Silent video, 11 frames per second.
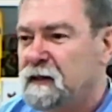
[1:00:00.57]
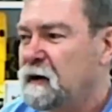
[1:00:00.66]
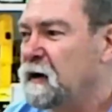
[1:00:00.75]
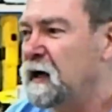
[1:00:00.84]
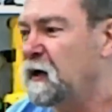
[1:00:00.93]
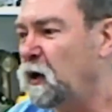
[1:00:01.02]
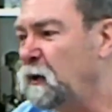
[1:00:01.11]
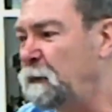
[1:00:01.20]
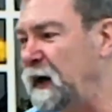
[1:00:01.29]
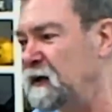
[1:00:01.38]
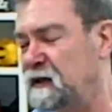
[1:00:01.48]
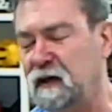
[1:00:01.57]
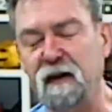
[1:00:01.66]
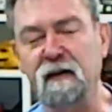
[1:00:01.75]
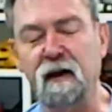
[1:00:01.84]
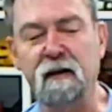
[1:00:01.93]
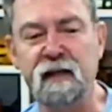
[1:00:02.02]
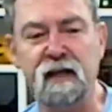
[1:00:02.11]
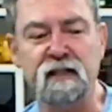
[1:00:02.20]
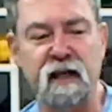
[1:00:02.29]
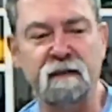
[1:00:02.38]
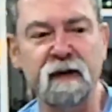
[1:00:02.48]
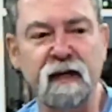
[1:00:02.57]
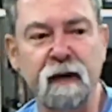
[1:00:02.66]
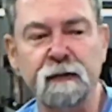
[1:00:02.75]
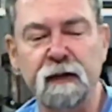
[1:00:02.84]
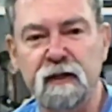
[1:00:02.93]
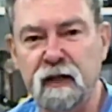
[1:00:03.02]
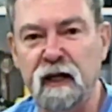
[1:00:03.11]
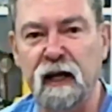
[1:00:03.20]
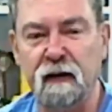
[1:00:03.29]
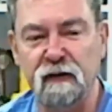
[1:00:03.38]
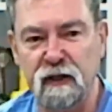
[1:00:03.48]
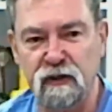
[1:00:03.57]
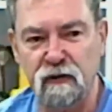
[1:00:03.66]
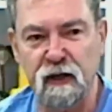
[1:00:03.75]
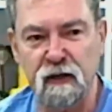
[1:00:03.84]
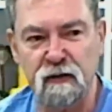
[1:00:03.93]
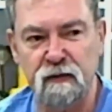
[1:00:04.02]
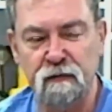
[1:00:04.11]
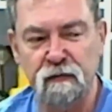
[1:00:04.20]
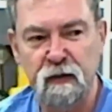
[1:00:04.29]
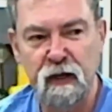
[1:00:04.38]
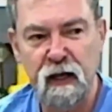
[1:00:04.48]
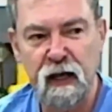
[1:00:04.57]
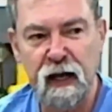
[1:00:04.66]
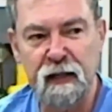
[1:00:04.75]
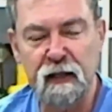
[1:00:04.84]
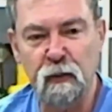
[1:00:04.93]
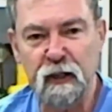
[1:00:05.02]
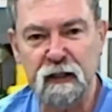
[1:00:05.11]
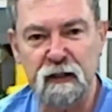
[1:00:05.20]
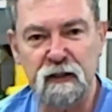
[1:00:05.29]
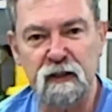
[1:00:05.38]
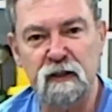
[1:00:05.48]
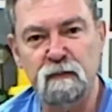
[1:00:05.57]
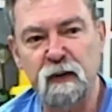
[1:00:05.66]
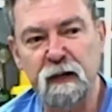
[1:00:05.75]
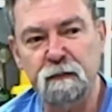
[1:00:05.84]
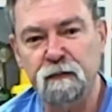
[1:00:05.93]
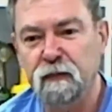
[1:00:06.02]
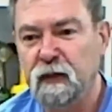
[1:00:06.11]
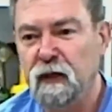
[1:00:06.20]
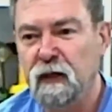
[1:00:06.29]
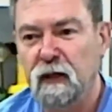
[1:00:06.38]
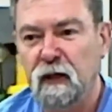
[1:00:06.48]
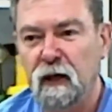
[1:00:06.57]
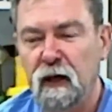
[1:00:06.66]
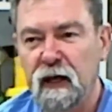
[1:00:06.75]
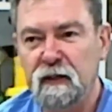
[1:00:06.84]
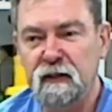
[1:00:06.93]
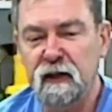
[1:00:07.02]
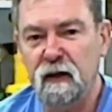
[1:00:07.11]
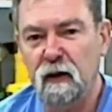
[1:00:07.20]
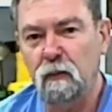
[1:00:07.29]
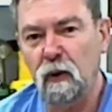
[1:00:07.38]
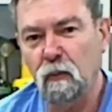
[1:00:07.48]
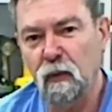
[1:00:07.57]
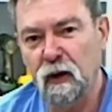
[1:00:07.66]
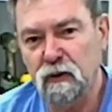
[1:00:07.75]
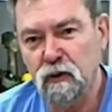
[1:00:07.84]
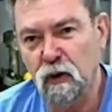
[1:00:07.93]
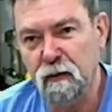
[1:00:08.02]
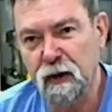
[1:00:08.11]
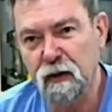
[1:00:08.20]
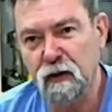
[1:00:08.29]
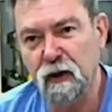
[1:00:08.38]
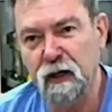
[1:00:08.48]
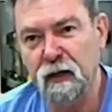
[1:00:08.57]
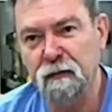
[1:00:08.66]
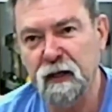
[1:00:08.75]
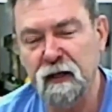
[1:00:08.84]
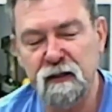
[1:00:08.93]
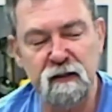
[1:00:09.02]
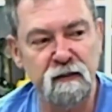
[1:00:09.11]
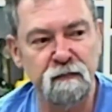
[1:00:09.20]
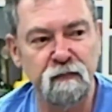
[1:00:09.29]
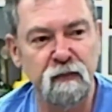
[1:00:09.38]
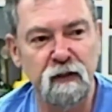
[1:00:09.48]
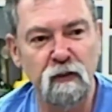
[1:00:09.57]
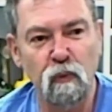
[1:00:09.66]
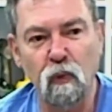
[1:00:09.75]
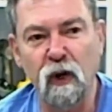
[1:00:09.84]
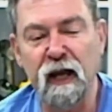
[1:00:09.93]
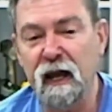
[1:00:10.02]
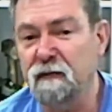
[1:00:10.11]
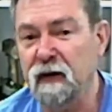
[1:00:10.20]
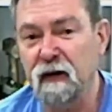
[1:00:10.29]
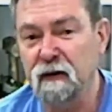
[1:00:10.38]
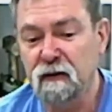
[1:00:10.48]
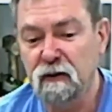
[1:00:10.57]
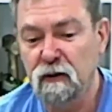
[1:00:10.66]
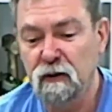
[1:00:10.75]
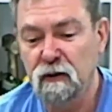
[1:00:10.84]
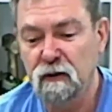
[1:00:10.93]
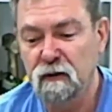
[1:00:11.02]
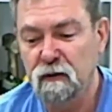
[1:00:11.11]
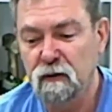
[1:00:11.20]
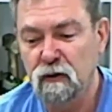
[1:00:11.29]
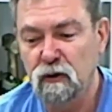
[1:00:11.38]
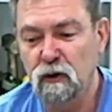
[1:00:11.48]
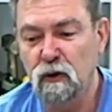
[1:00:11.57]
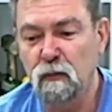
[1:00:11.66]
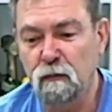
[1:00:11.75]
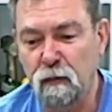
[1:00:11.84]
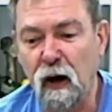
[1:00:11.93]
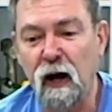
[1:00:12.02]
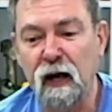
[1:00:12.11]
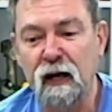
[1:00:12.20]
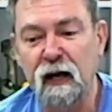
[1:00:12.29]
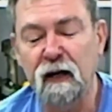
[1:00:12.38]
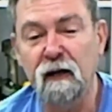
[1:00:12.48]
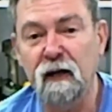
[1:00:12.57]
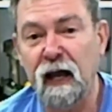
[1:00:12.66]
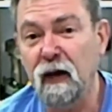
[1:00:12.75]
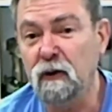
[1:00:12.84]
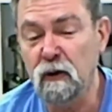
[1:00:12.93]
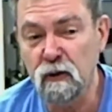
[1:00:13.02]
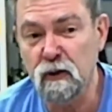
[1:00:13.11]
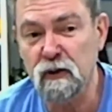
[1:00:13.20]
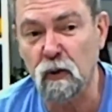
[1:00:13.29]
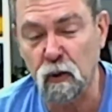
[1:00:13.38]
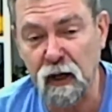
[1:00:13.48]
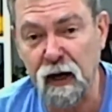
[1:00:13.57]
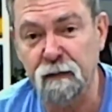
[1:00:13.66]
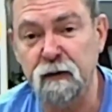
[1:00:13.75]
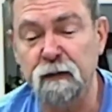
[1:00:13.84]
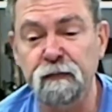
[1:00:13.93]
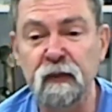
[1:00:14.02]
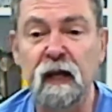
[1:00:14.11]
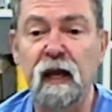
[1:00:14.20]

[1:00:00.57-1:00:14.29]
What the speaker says: So it all depends. I guess every company is going to have their strengths and their weaknesses. But as I say, when I was talking about it earlier, it's whatever you buy and how you use it, look after it.